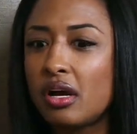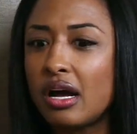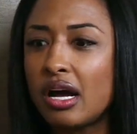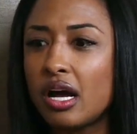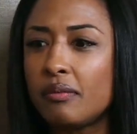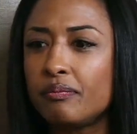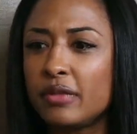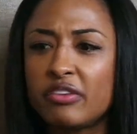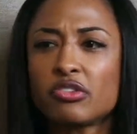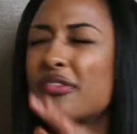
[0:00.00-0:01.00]

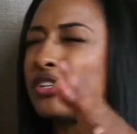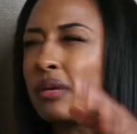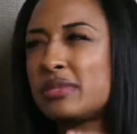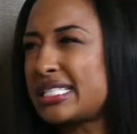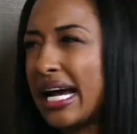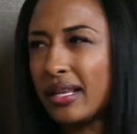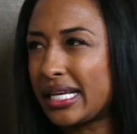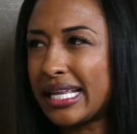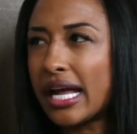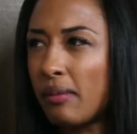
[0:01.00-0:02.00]
If not, there's some stat like
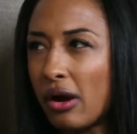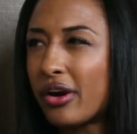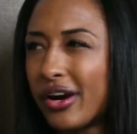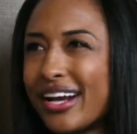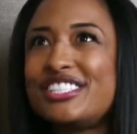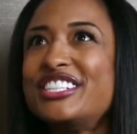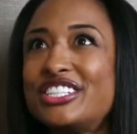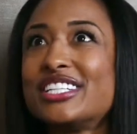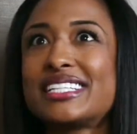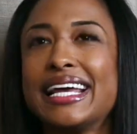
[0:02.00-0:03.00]
that about her, and she's
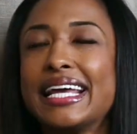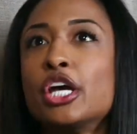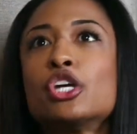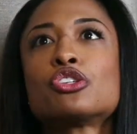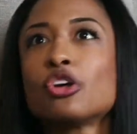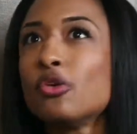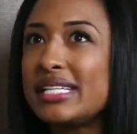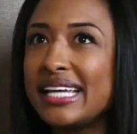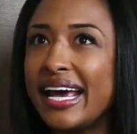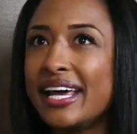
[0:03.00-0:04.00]
just like so
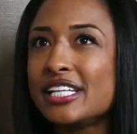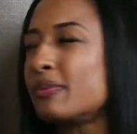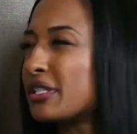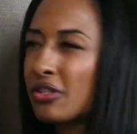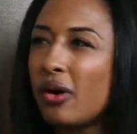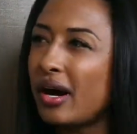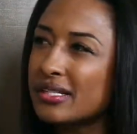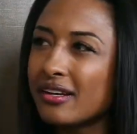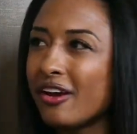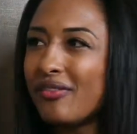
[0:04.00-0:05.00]
intense but so
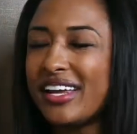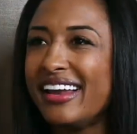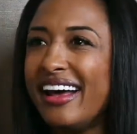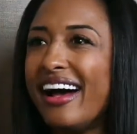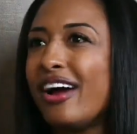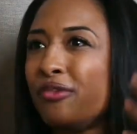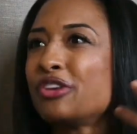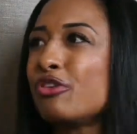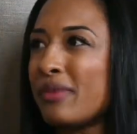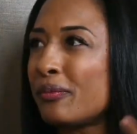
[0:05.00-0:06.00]
awesome, and I really
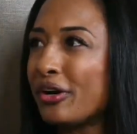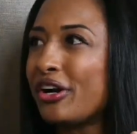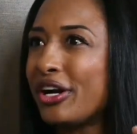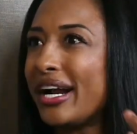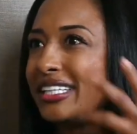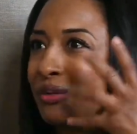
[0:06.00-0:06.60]
remember her as a